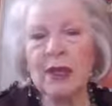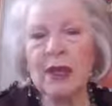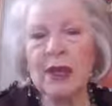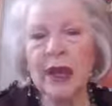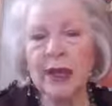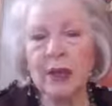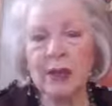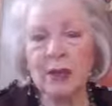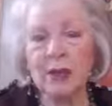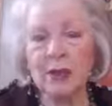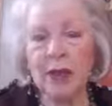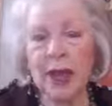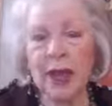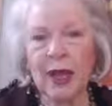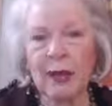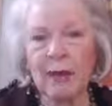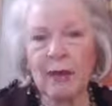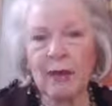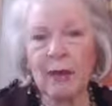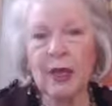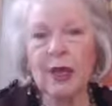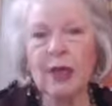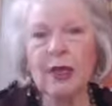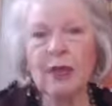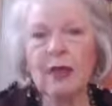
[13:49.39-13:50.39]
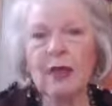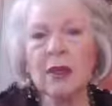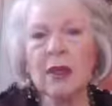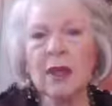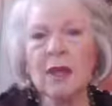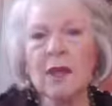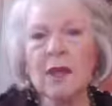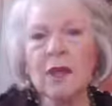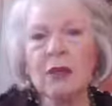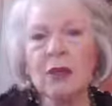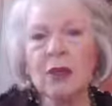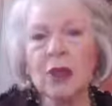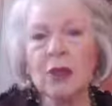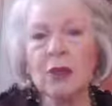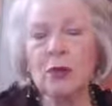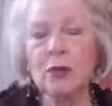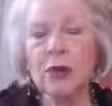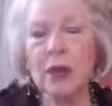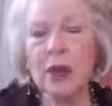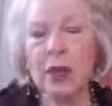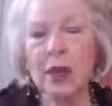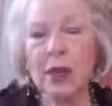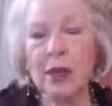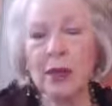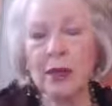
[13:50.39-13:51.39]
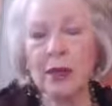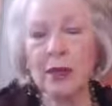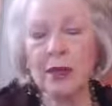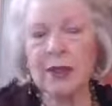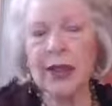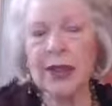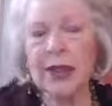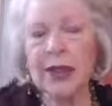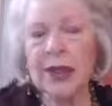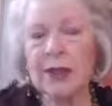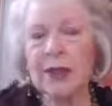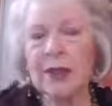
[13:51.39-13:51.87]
like to have love shown to us.